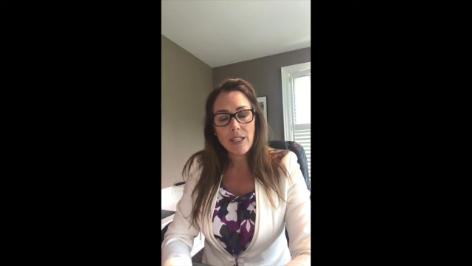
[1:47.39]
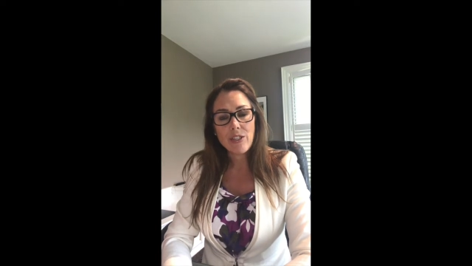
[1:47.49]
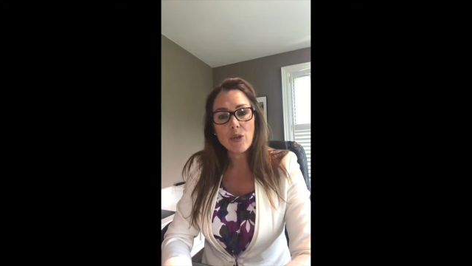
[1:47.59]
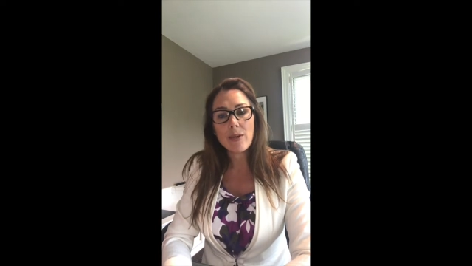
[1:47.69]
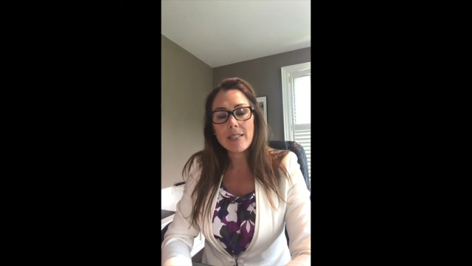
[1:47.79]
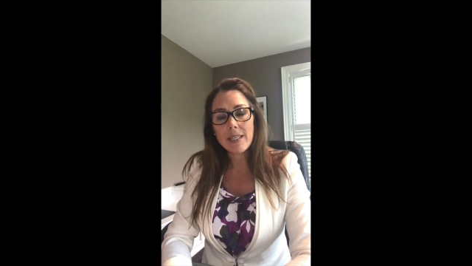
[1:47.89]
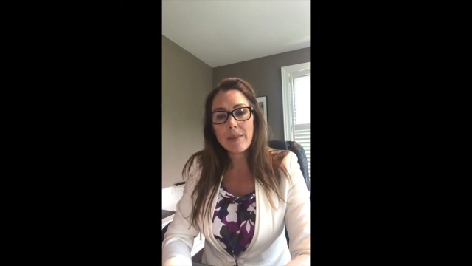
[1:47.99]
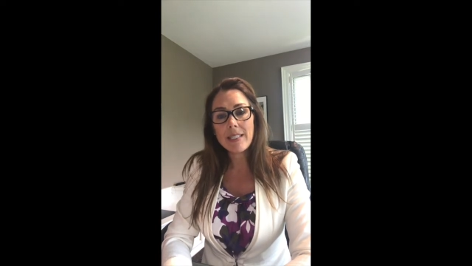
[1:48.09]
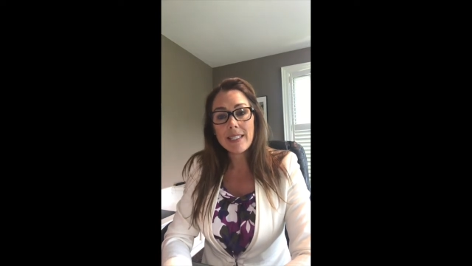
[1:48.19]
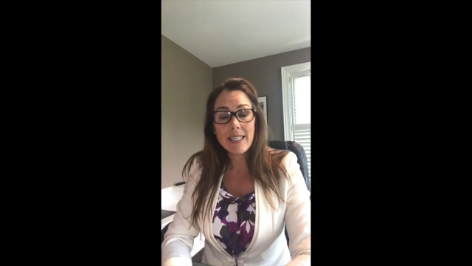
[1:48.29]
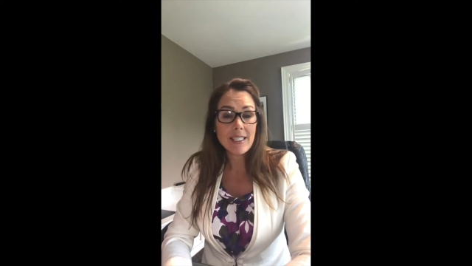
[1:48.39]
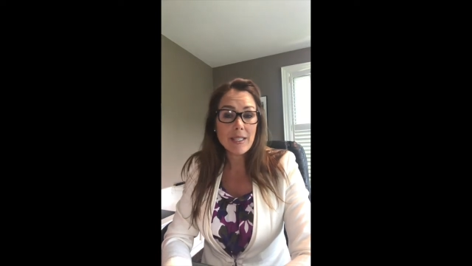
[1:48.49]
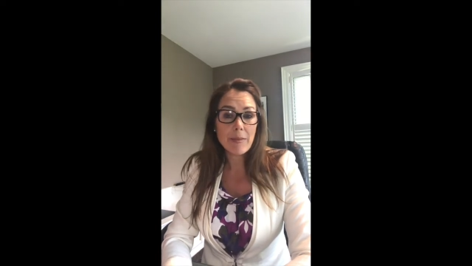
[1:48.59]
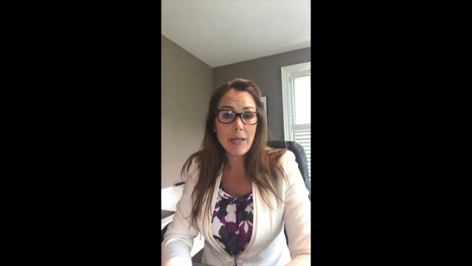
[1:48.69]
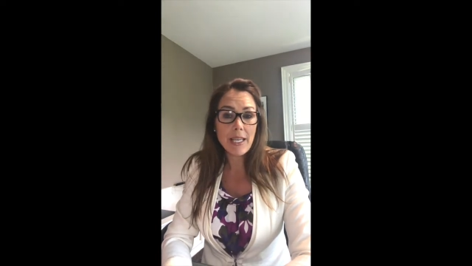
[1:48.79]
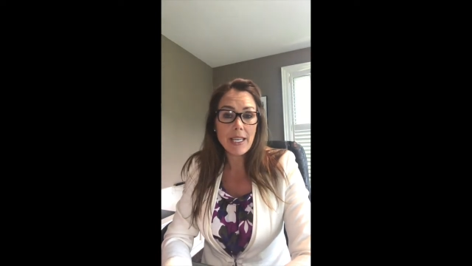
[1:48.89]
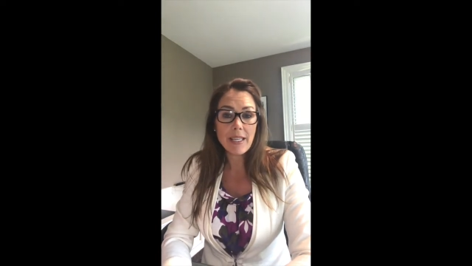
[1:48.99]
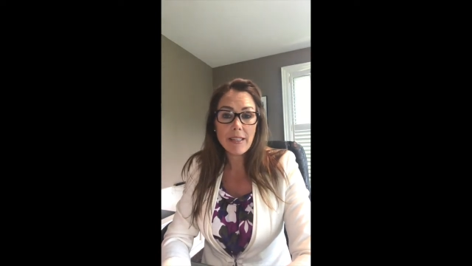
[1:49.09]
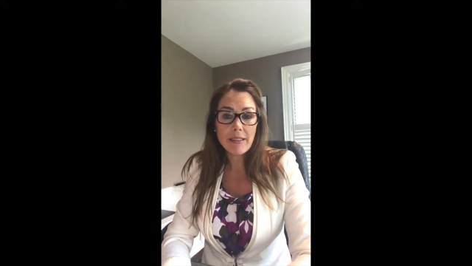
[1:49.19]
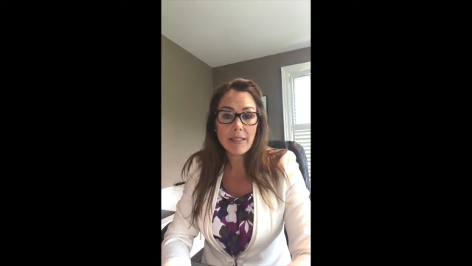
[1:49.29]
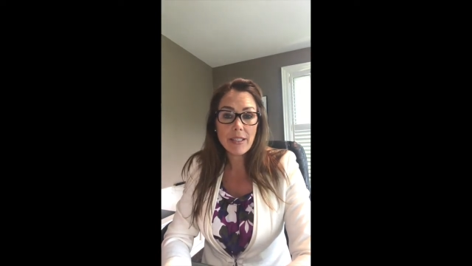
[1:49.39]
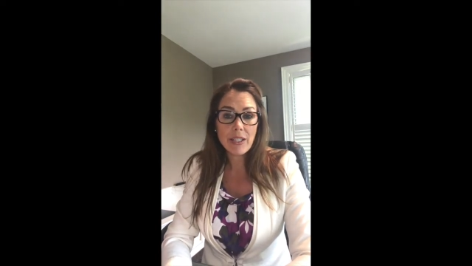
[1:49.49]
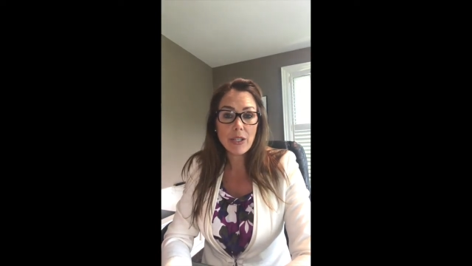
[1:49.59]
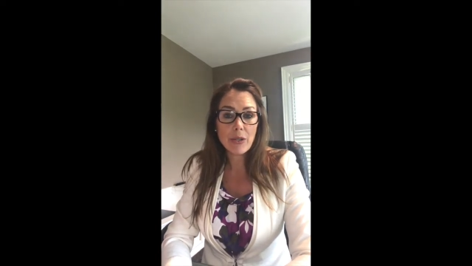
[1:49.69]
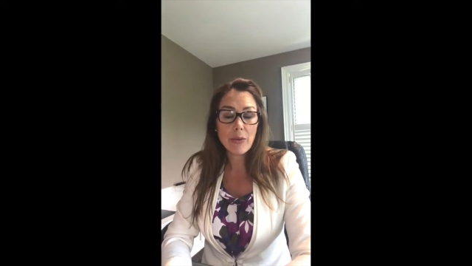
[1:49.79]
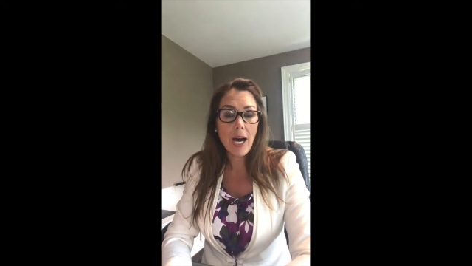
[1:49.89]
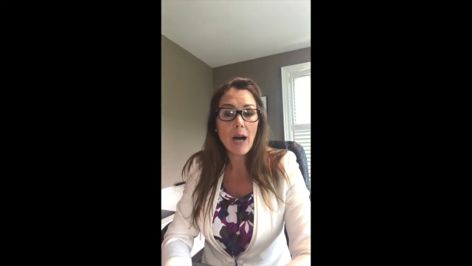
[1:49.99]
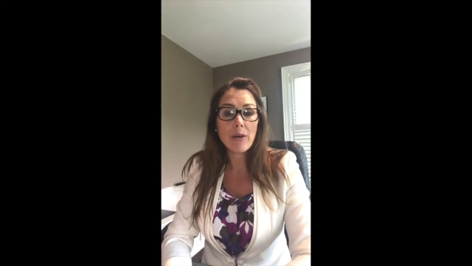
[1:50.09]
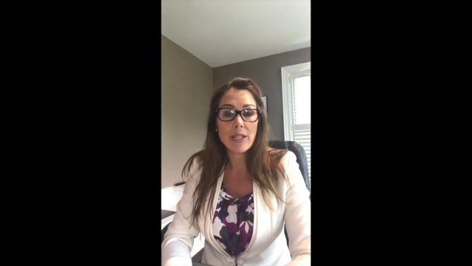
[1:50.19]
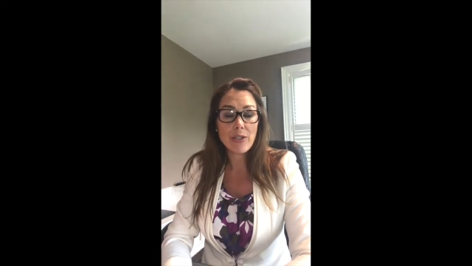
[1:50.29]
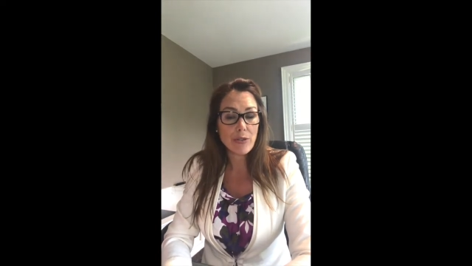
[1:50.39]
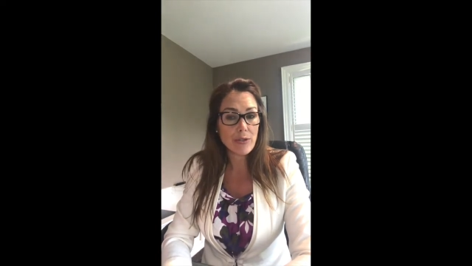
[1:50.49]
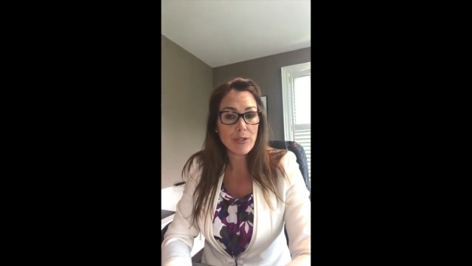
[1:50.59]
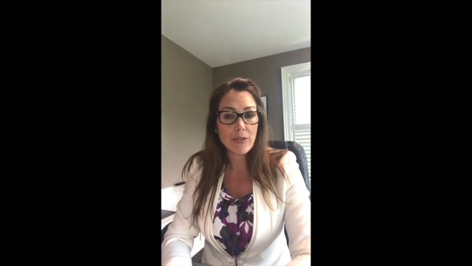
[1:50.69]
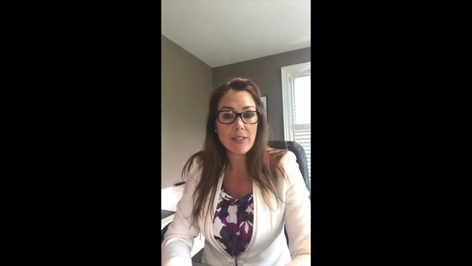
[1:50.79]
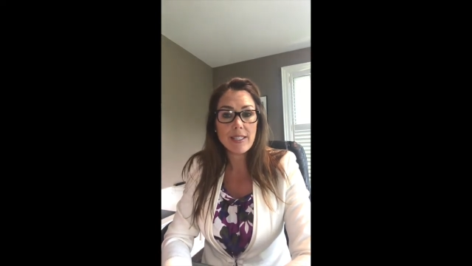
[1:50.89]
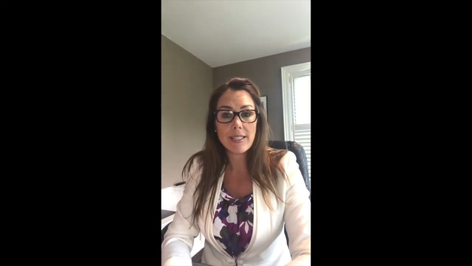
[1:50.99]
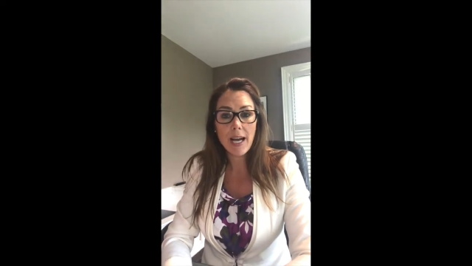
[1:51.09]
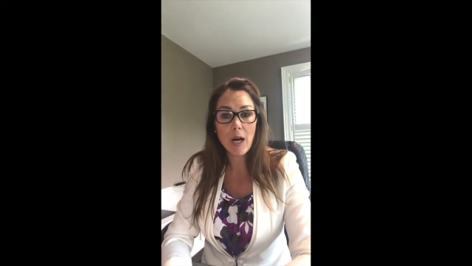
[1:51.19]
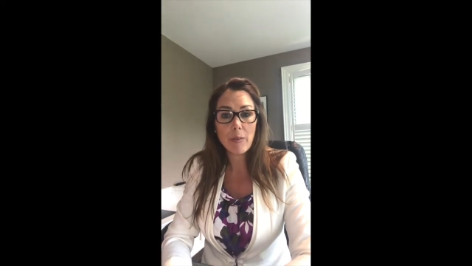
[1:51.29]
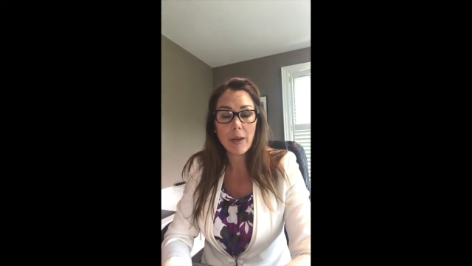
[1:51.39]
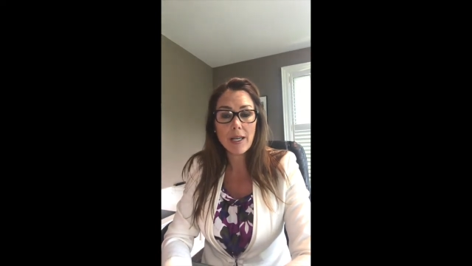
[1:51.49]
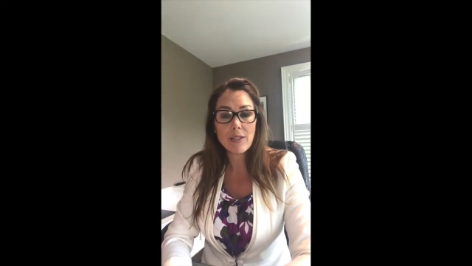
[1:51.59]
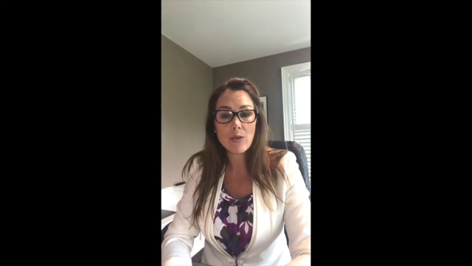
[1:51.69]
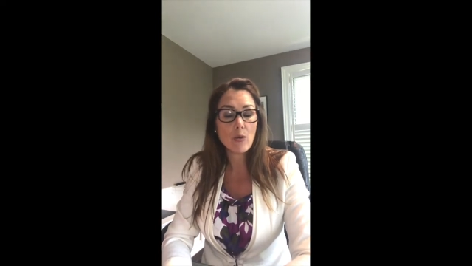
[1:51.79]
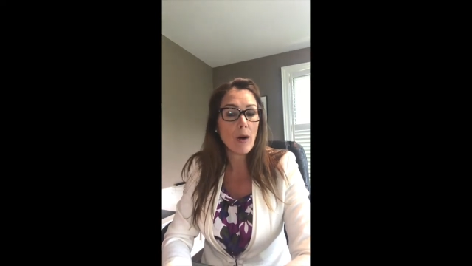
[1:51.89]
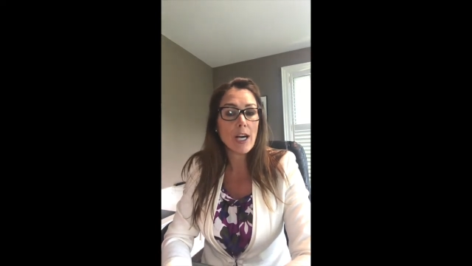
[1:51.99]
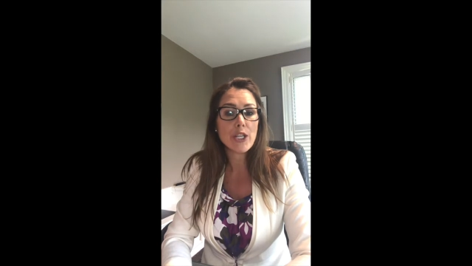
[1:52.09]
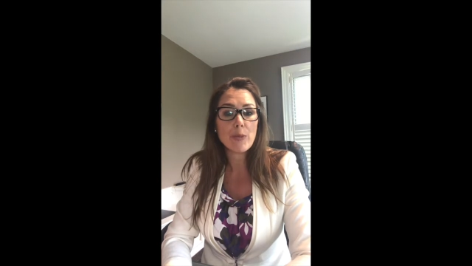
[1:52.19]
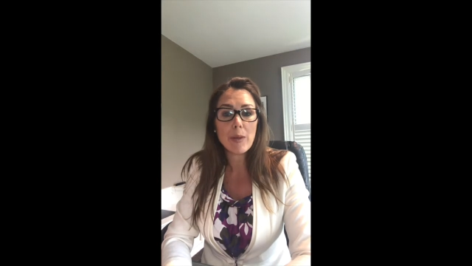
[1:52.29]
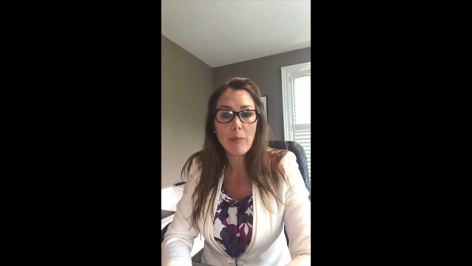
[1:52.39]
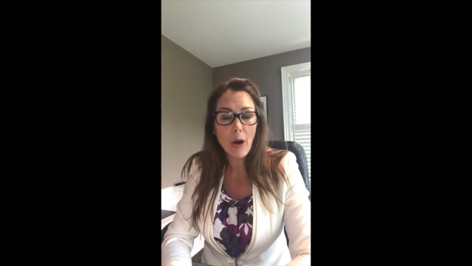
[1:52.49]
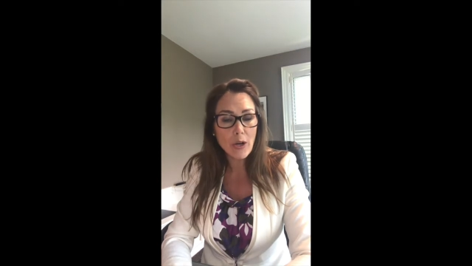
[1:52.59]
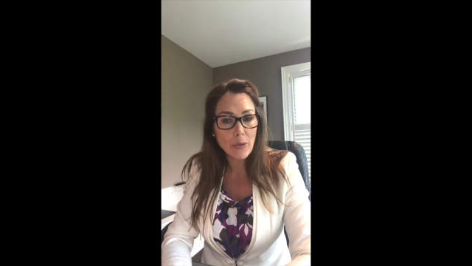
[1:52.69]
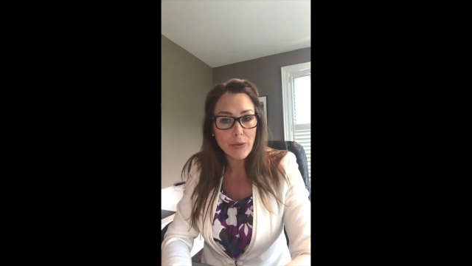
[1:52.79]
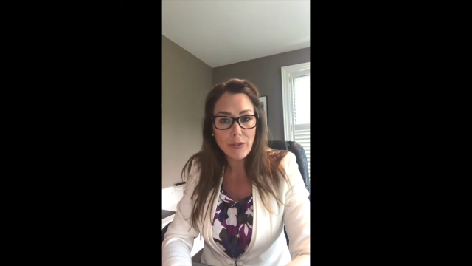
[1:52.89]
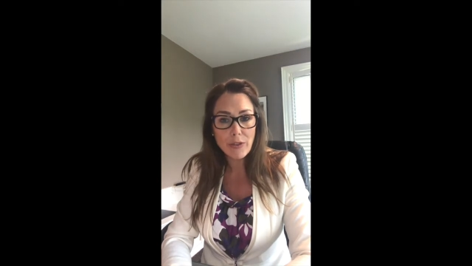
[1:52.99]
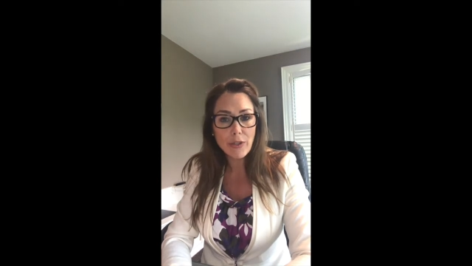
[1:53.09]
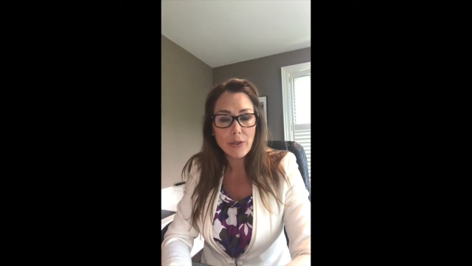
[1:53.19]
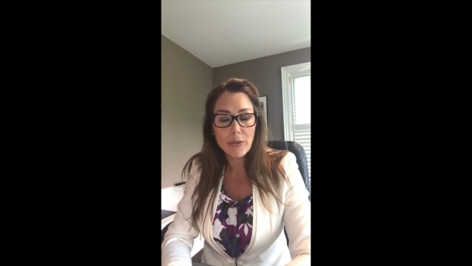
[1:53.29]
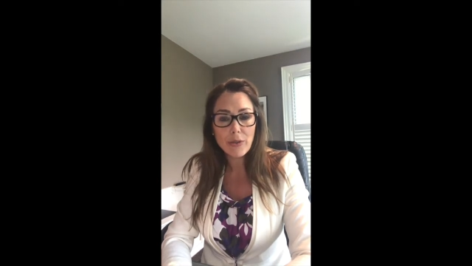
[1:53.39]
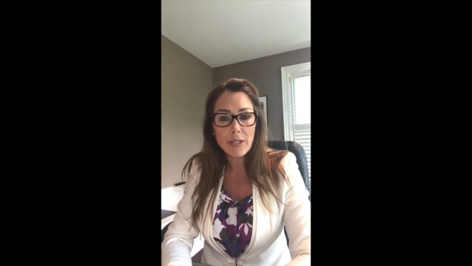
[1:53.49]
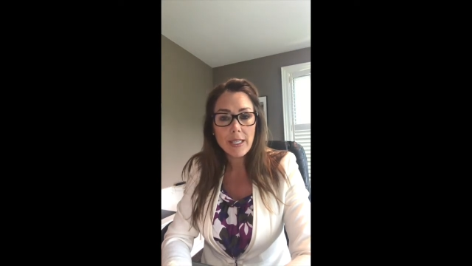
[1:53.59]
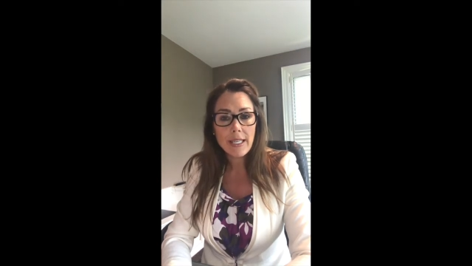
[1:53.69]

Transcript: So when someone says to me, you know, how can your services help us, or why should we partner with you?